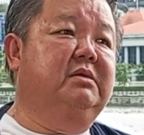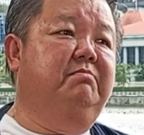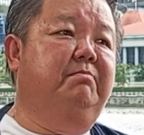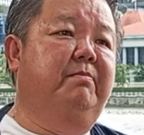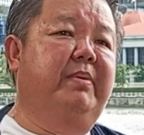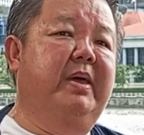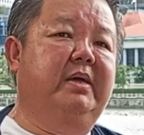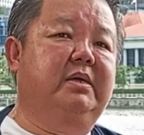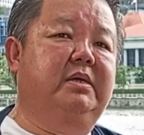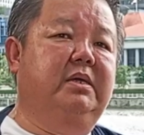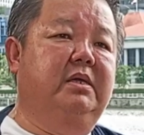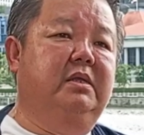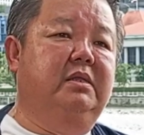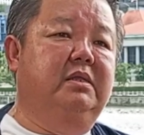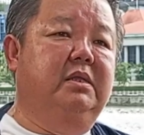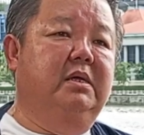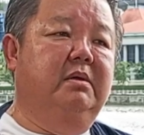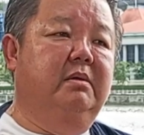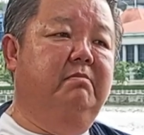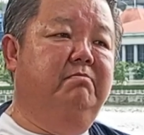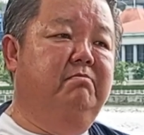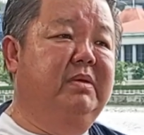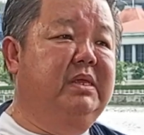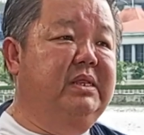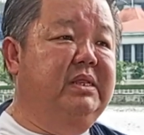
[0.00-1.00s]
back in the
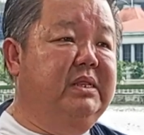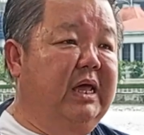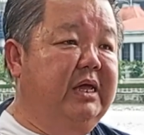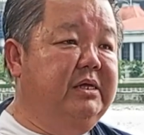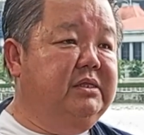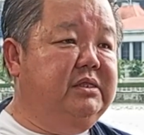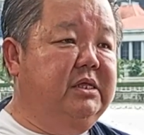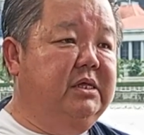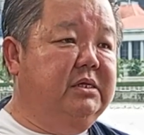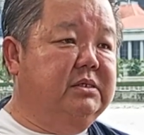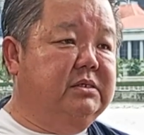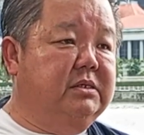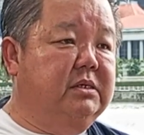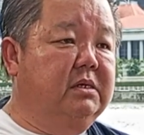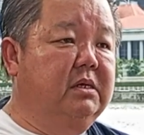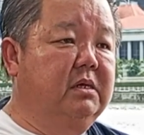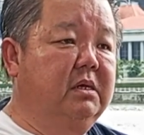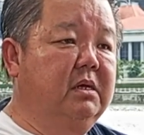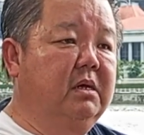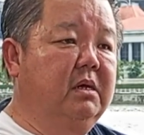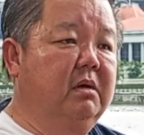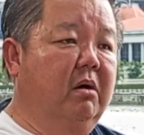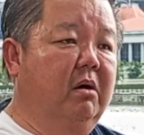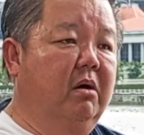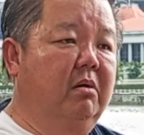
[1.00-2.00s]
mid-90s,
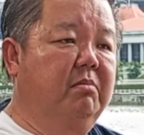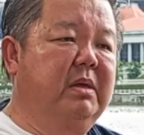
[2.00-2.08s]
or maybe